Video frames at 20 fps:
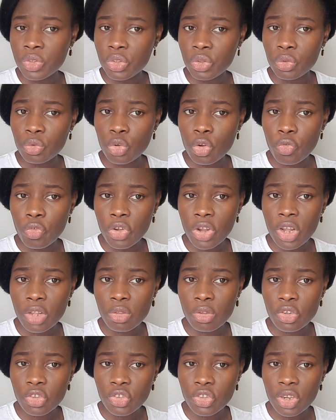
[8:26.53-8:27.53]
Do not forget
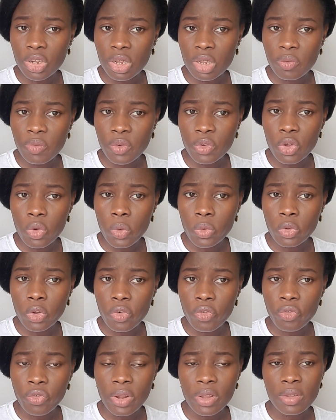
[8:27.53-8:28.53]
to share this video with your
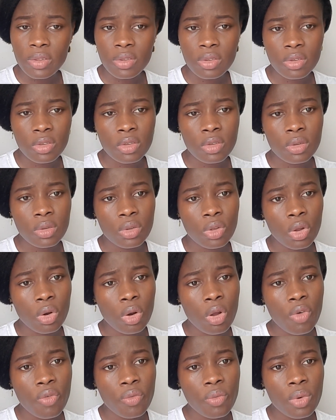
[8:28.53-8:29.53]
friends, your
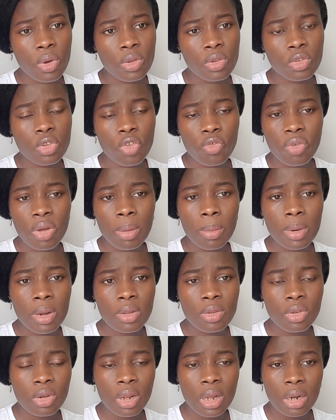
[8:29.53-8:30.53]
loved ones, your family,
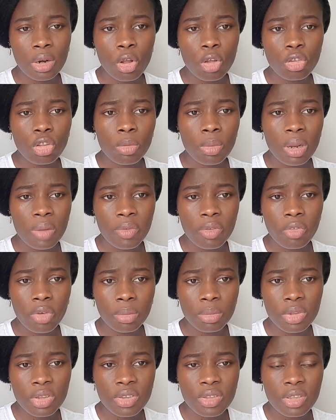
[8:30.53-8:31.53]
so they can also benefit
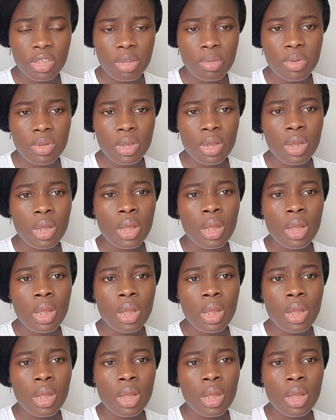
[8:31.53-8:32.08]
from these tips.